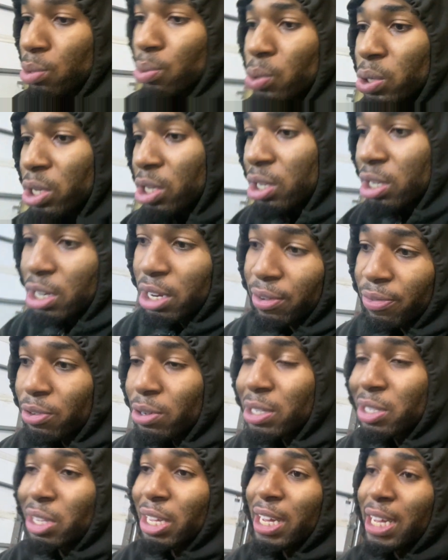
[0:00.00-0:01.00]
one of the
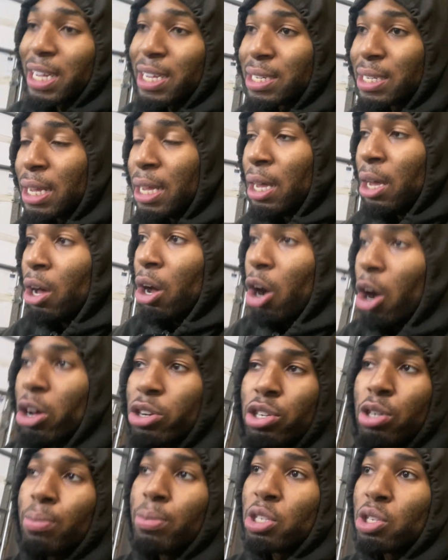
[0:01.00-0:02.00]
differing things.
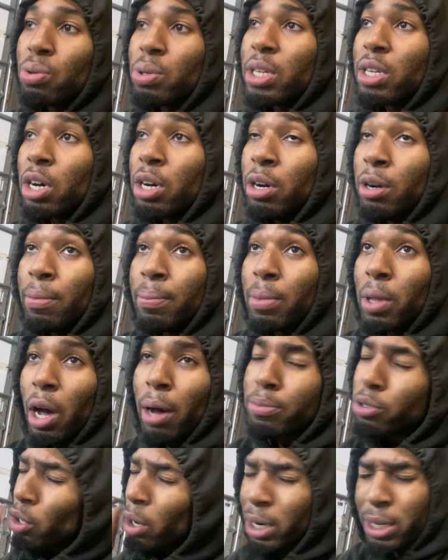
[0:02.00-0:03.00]
Also between I'm
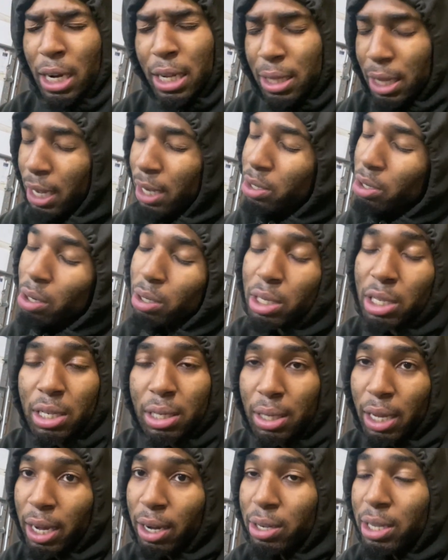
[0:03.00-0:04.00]
sorry, not the SRT
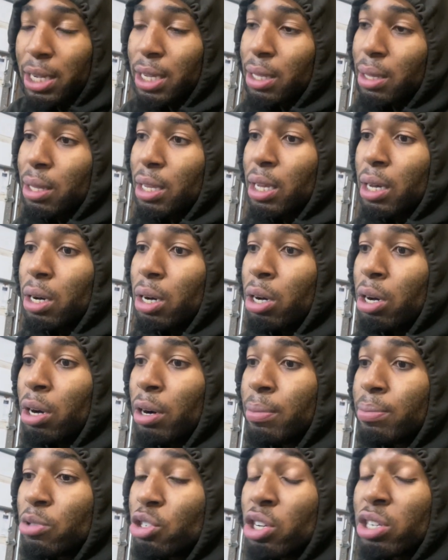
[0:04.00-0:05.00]
style kit, the
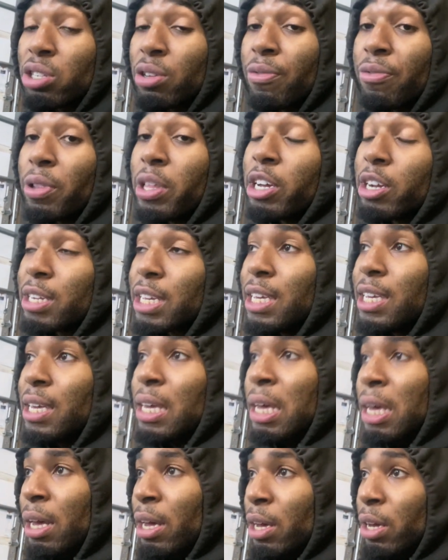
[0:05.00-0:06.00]
just the flare kit.
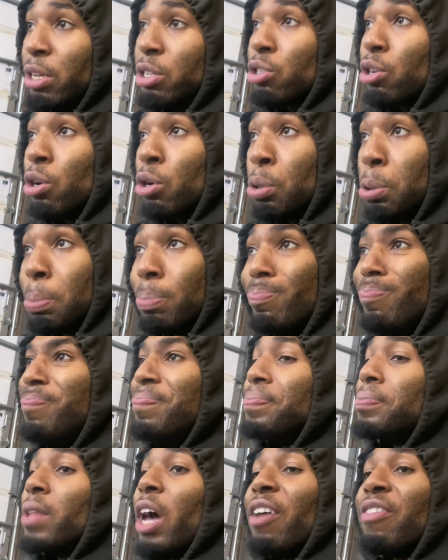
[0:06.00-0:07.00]
So
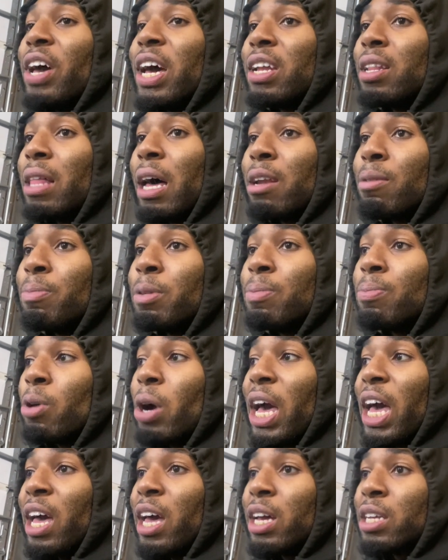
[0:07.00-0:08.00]
I've had a lot of people
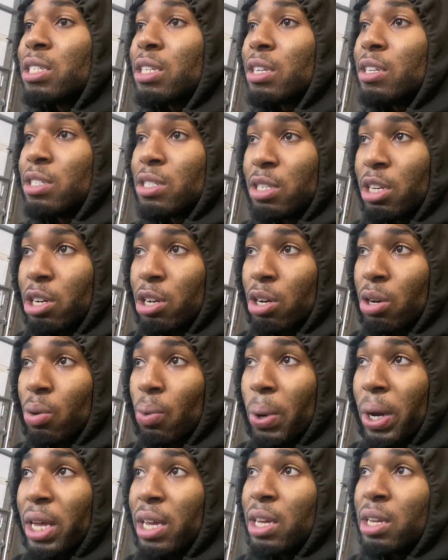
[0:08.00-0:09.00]
ask, is there
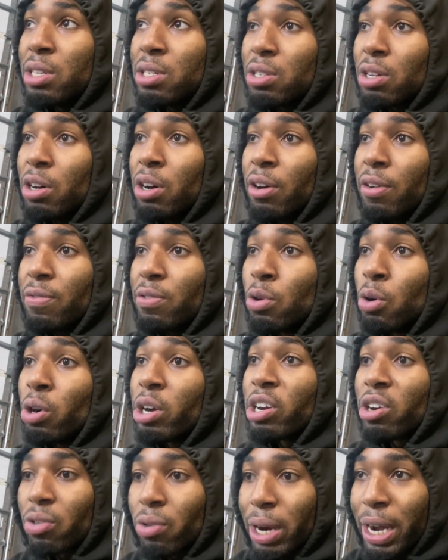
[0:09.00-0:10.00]
ways of going
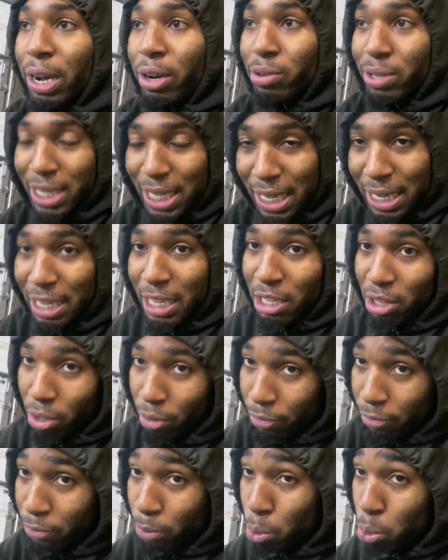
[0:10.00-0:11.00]
around getting the
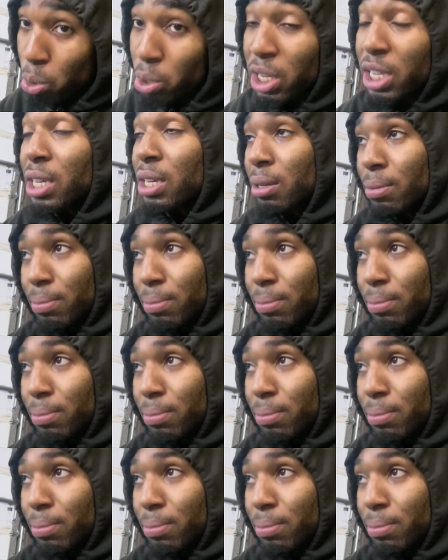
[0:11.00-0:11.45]
full kit?